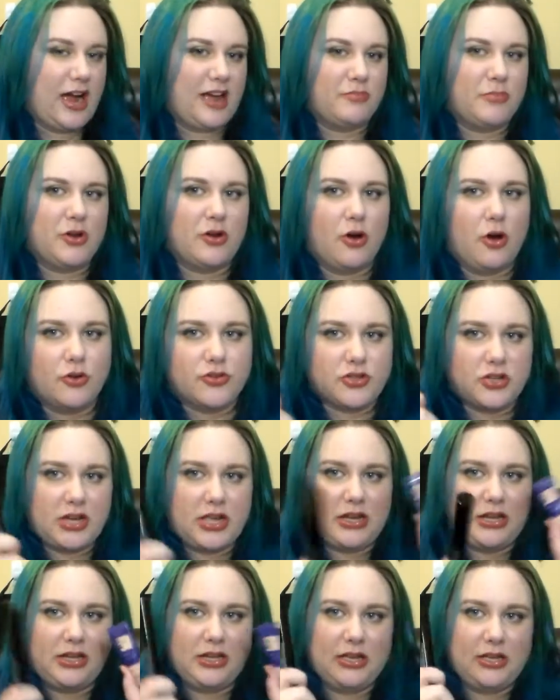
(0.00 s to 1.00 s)
I've been
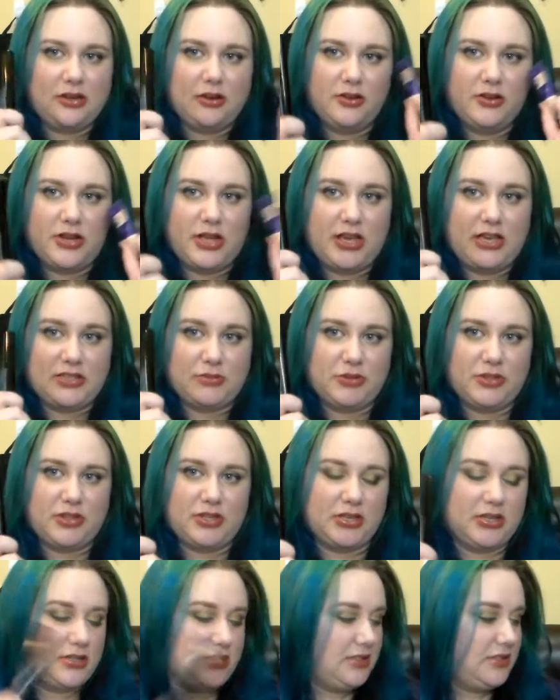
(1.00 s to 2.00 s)
alternating it on days with
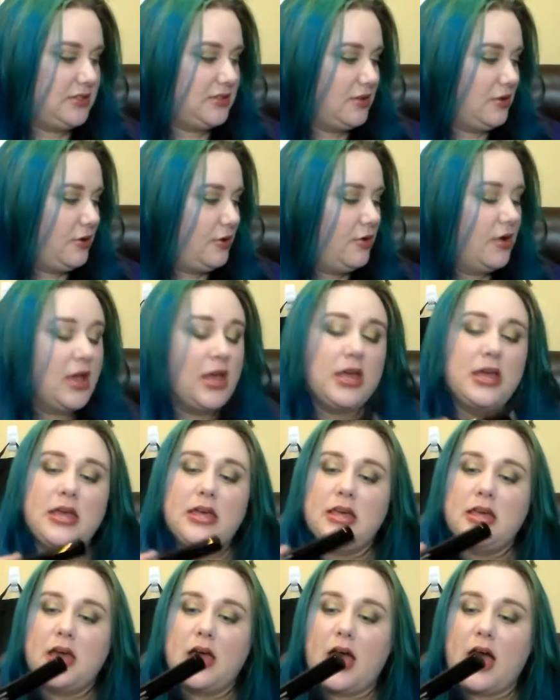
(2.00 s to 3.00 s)
this, so
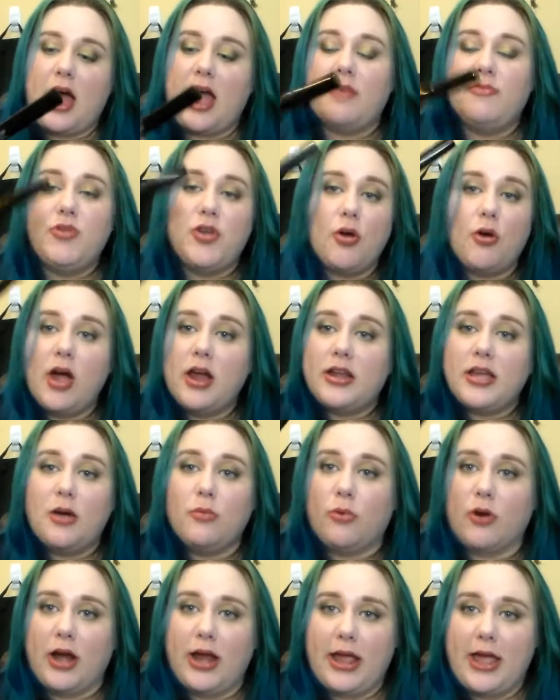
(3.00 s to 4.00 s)
I have no
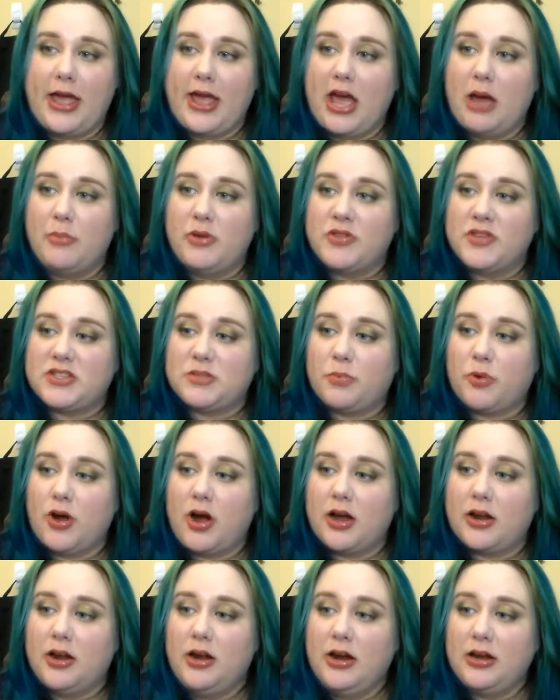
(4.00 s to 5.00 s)
idea where I am in this
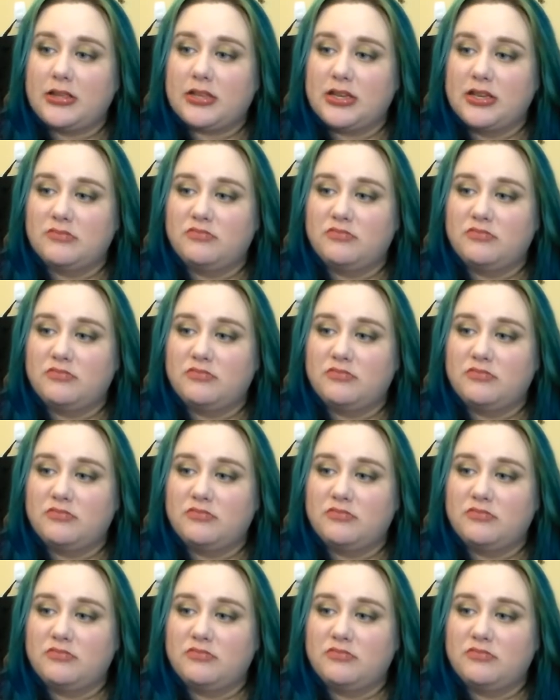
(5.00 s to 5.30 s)
product.